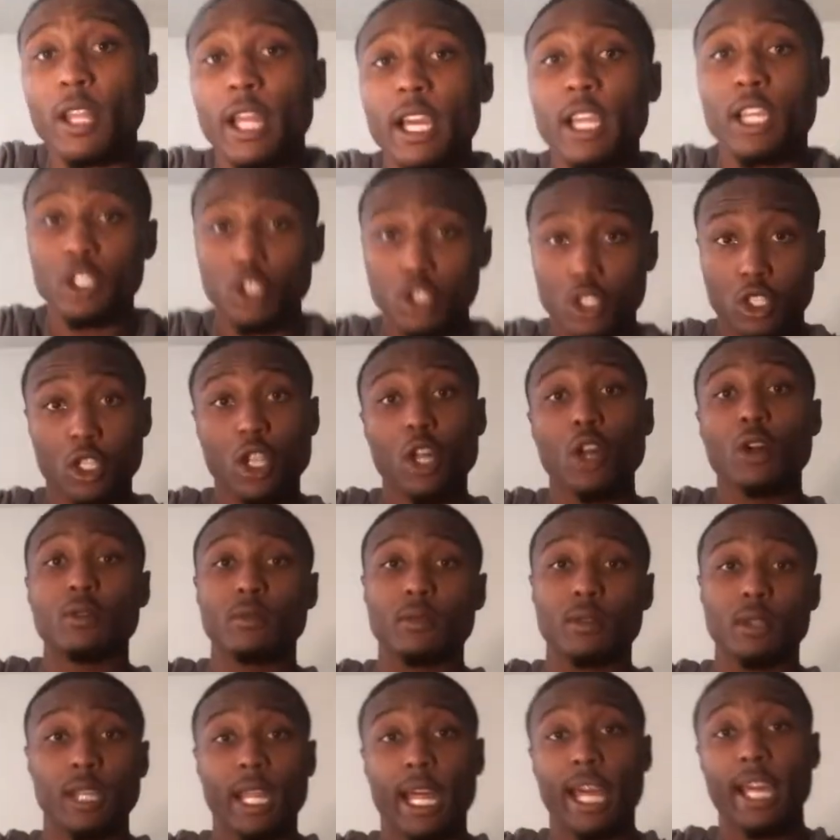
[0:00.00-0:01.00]
Like, it's slow.
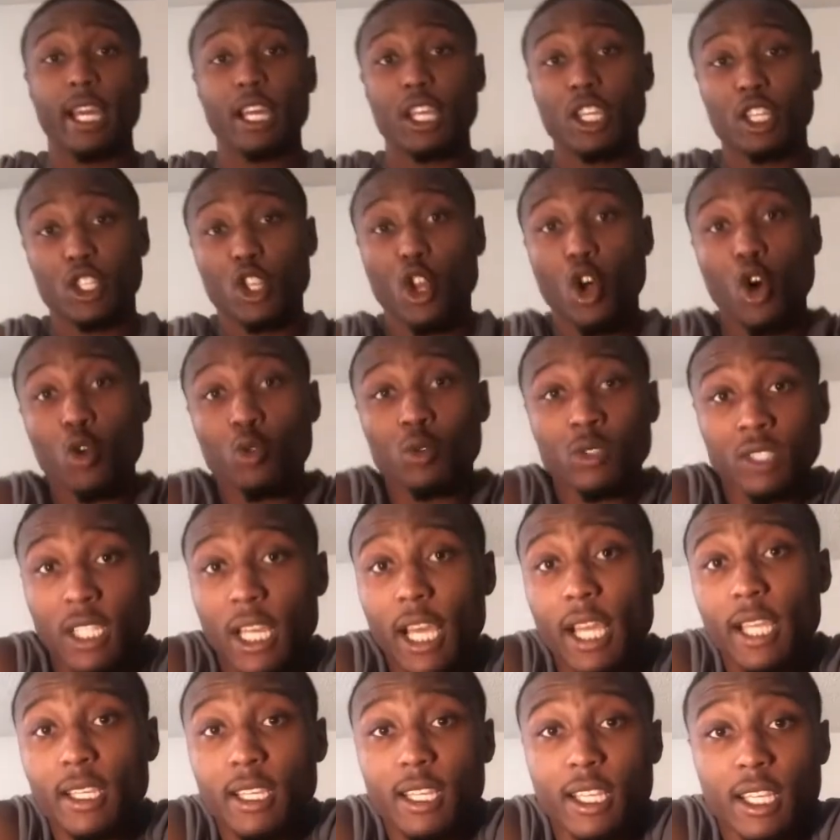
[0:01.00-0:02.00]
Like, it's on
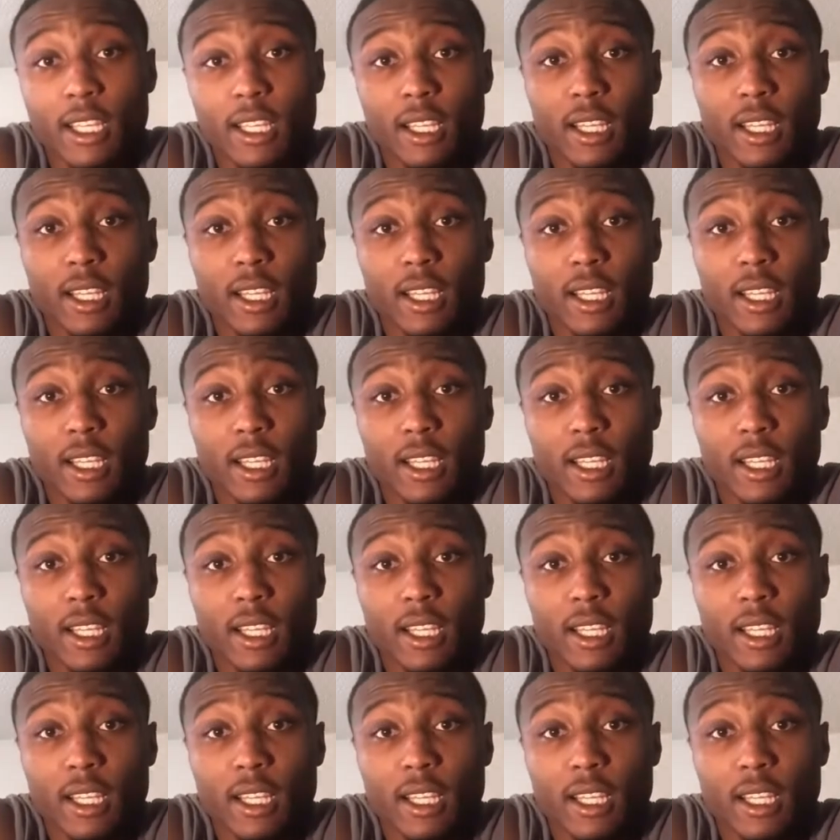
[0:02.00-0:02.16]
sight.